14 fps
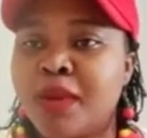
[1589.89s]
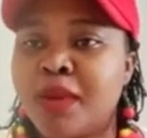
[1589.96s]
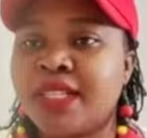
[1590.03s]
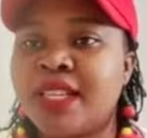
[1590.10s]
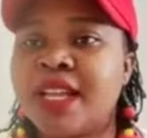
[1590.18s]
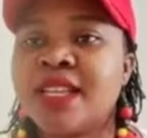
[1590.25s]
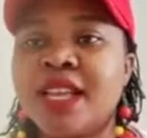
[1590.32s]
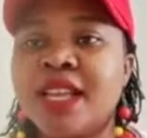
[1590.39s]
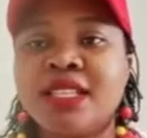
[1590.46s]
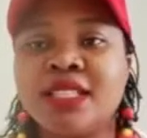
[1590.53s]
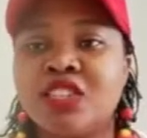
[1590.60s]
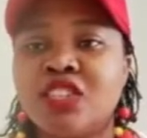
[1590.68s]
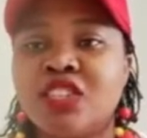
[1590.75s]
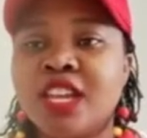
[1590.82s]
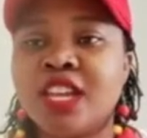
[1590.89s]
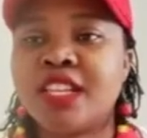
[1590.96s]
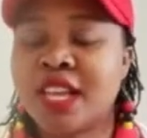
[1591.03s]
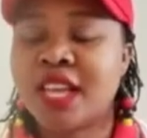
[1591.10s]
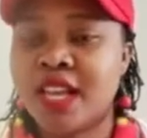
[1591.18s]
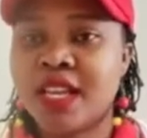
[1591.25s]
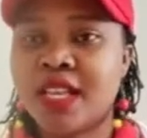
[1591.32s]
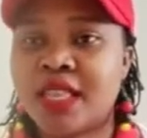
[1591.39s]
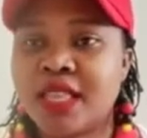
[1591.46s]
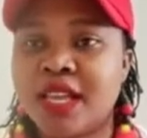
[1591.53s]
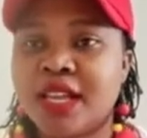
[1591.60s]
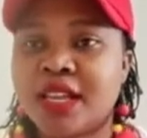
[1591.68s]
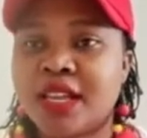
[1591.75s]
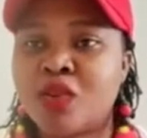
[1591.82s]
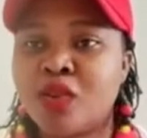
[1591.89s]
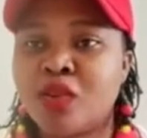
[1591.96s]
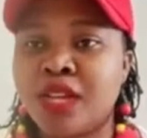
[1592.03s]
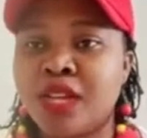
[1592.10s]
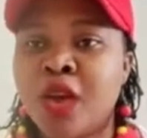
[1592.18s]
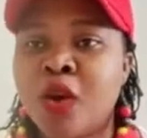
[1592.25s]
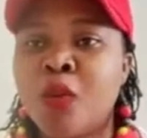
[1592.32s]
But that doesn't change anything at all.